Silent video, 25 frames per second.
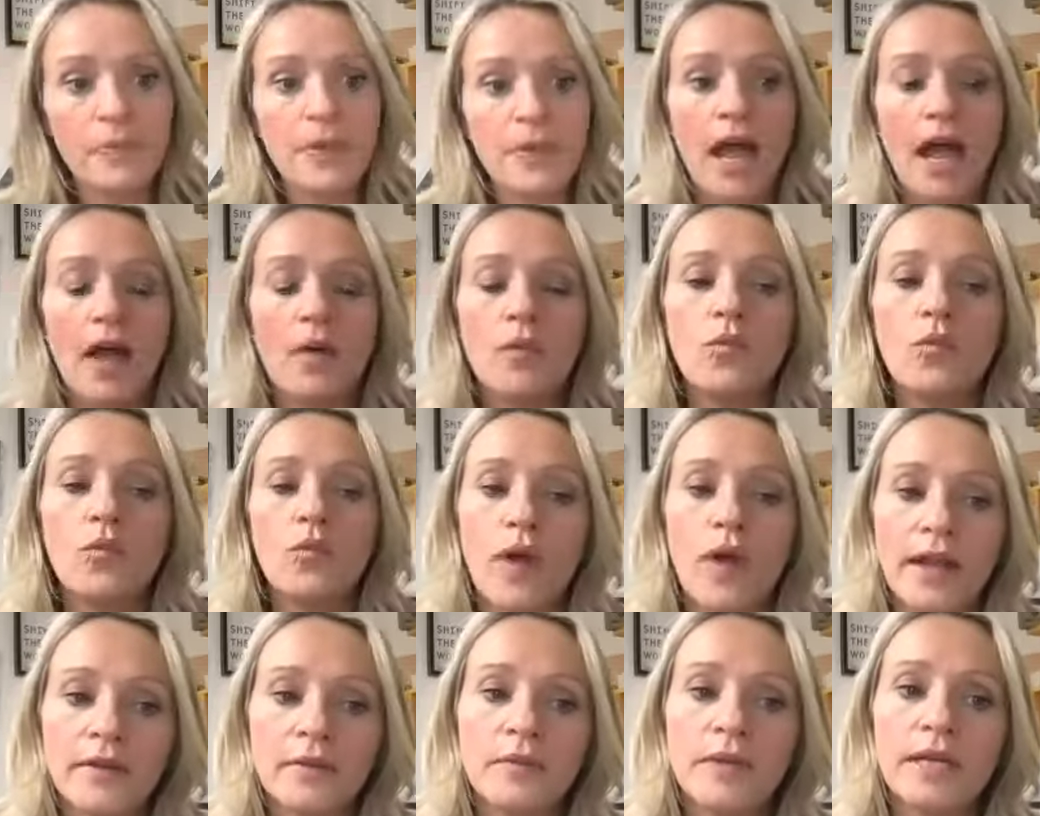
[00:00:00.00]
And
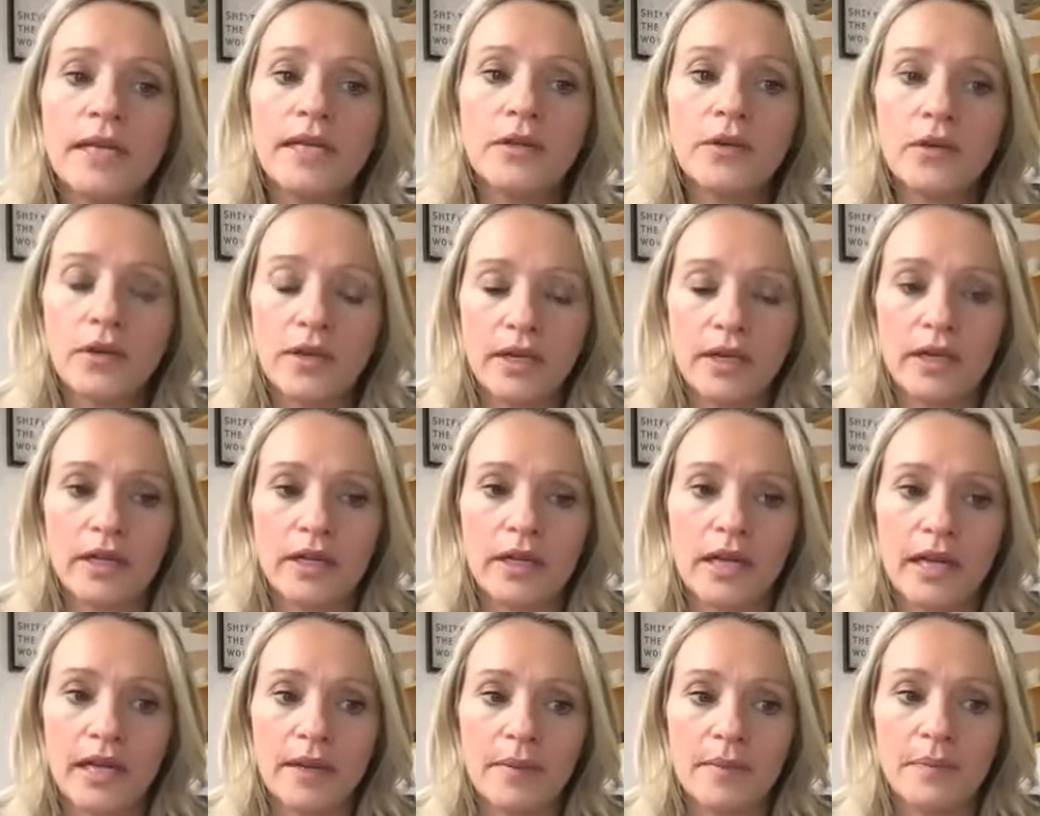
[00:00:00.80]
when we look
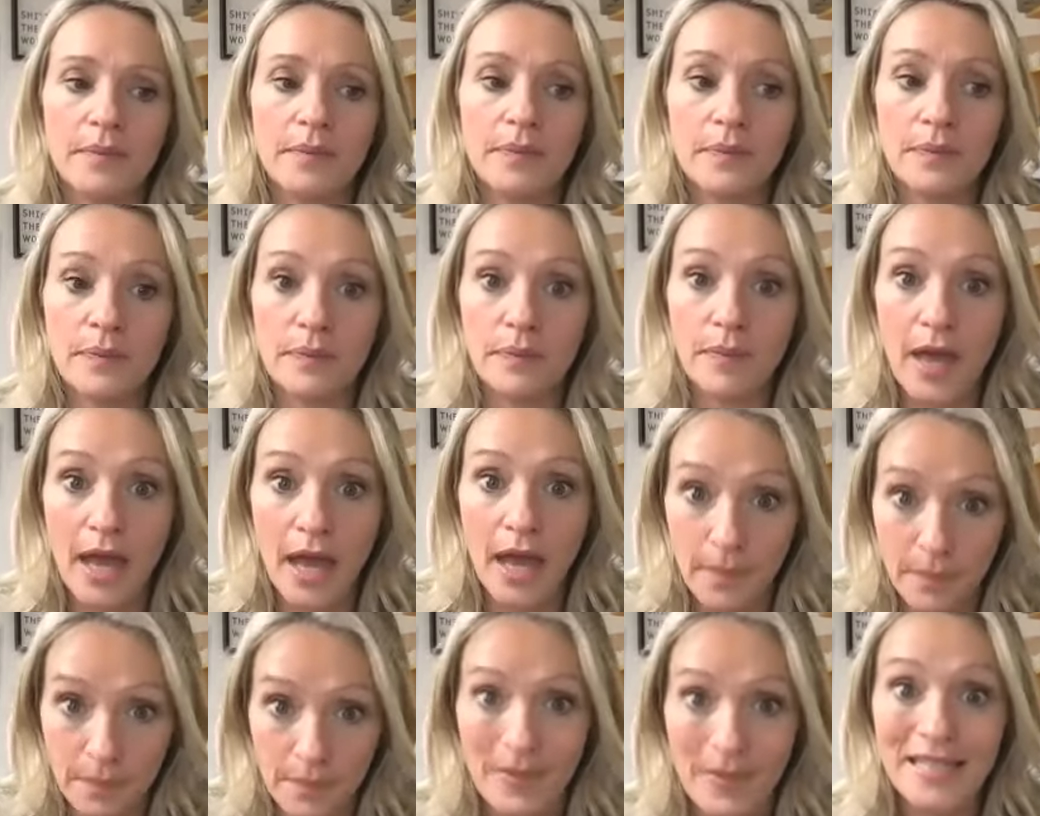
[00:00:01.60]
at
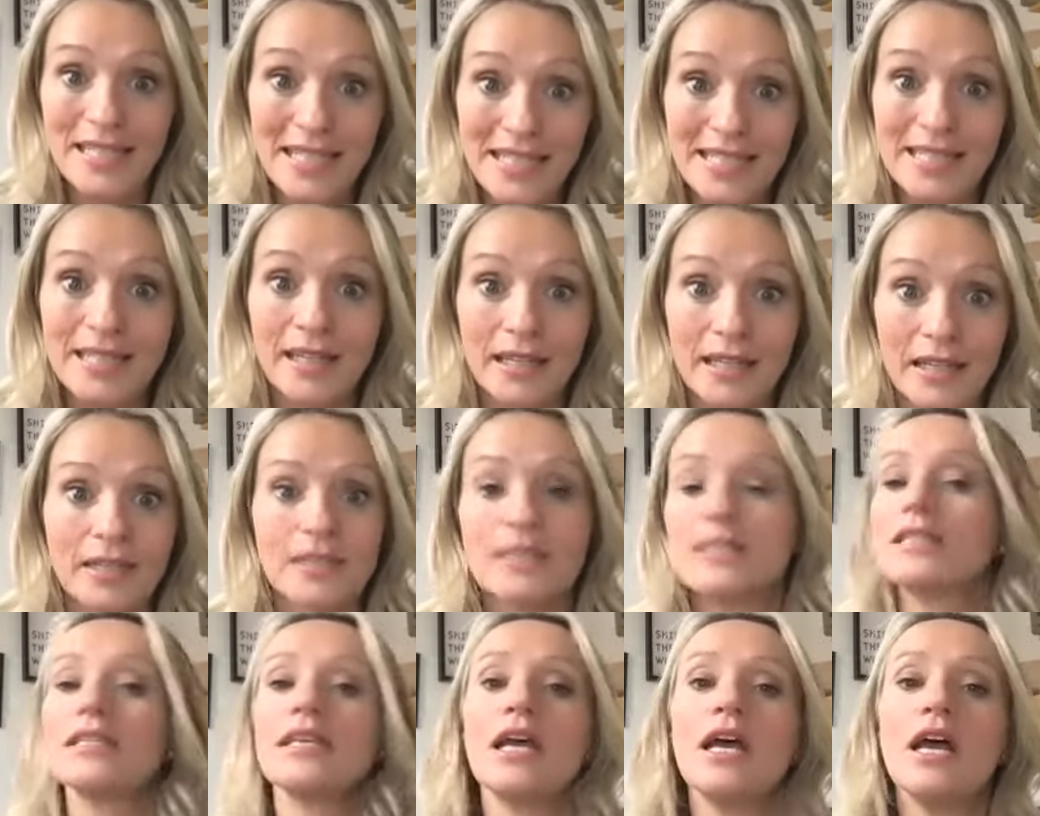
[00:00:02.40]
a
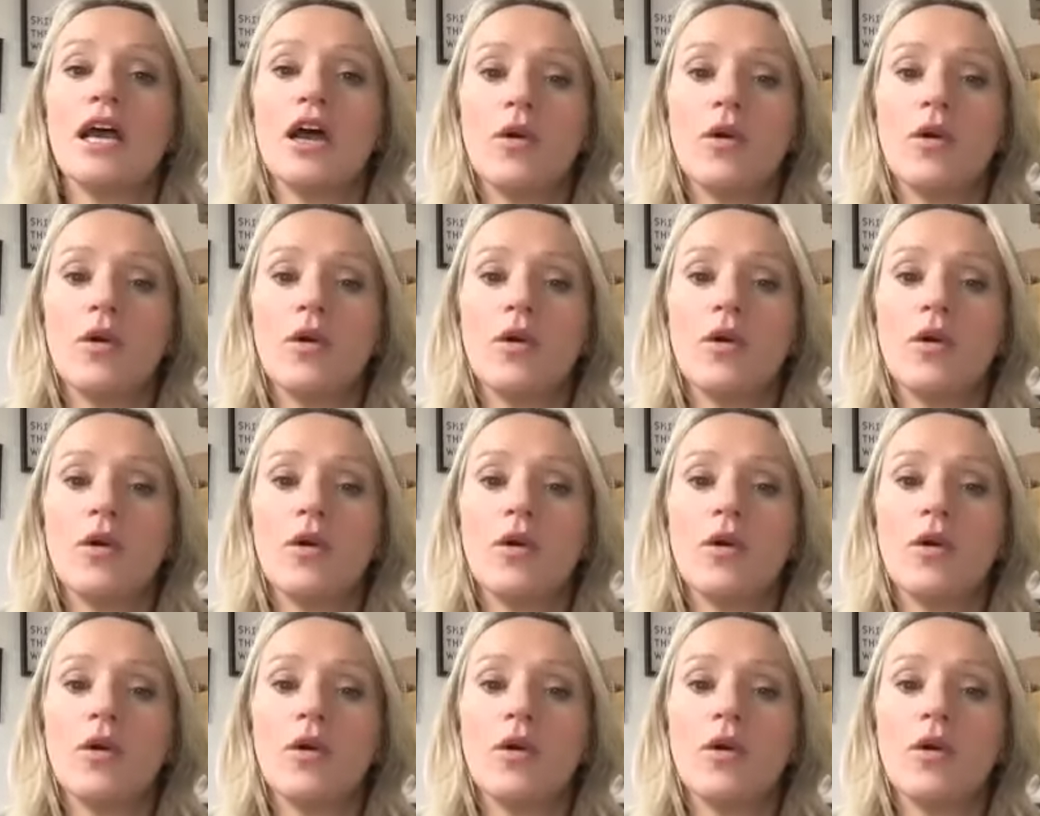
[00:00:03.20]
business,